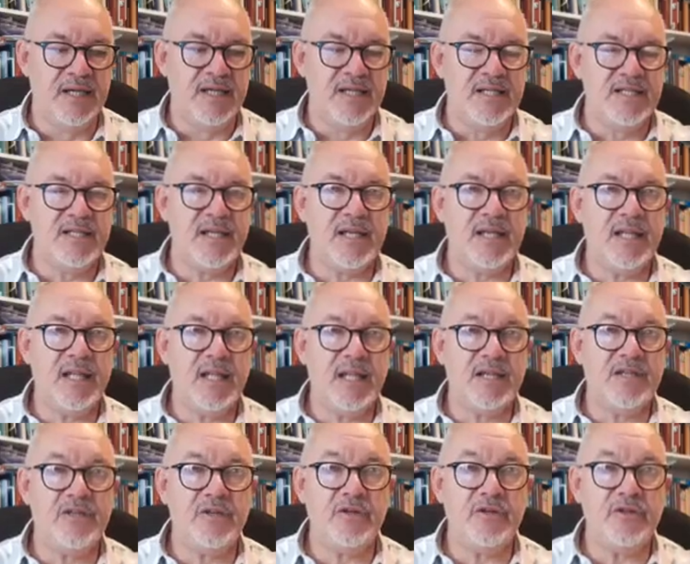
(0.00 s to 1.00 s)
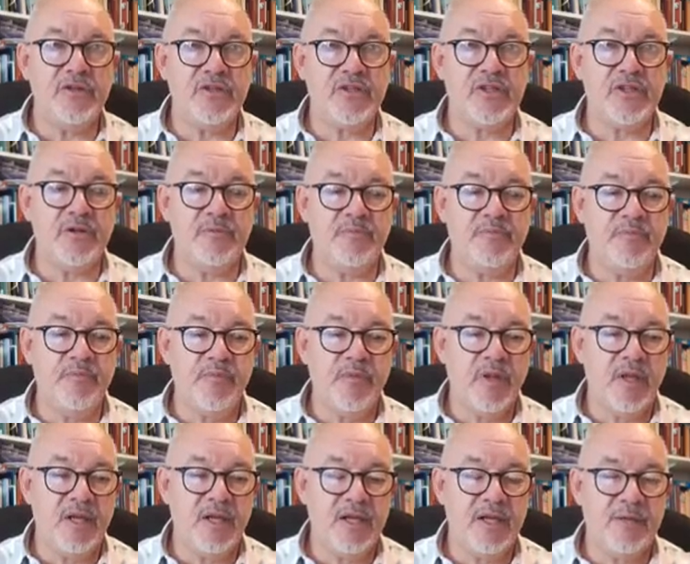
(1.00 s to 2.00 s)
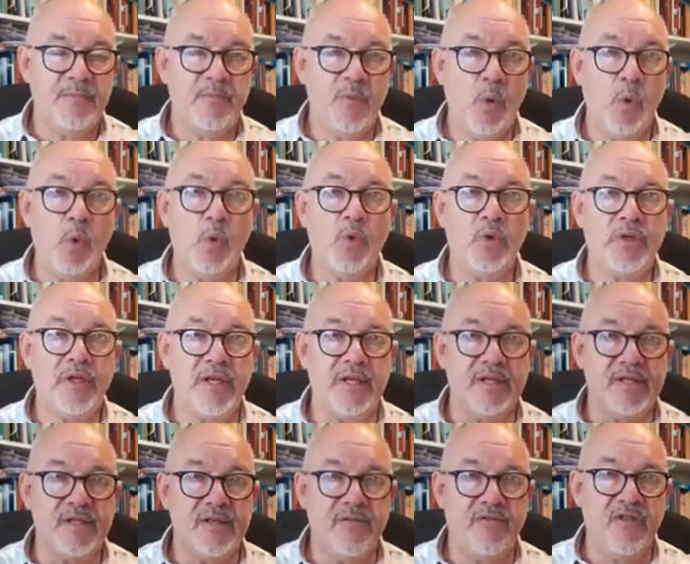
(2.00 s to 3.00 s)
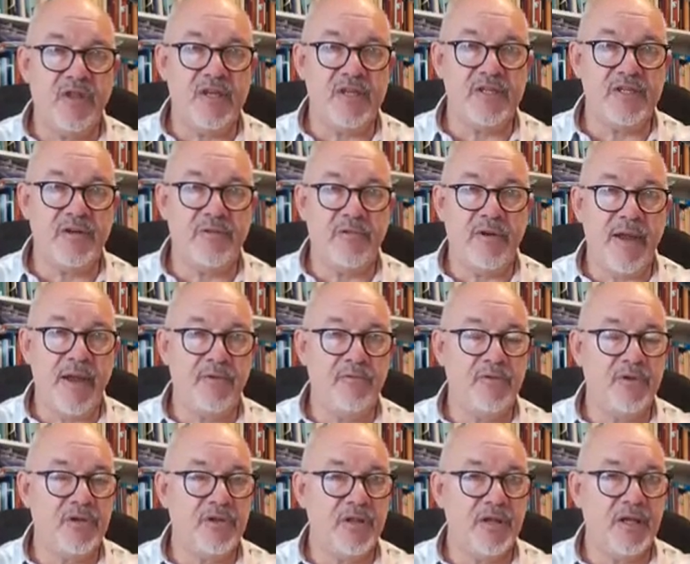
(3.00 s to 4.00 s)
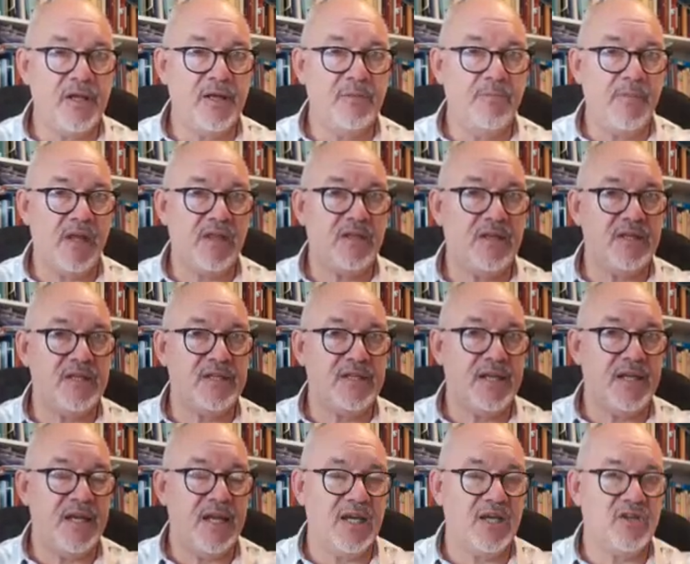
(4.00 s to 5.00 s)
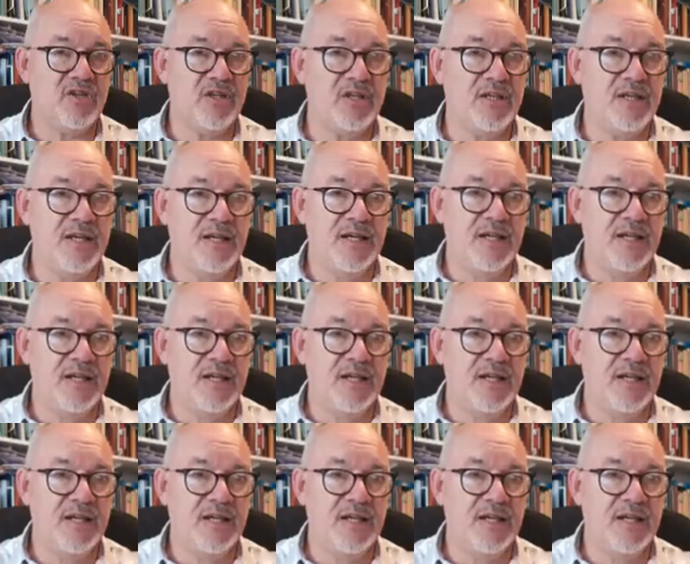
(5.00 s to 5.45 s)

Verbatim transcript: said that they'd done some um, audits of this around the Methodist connection,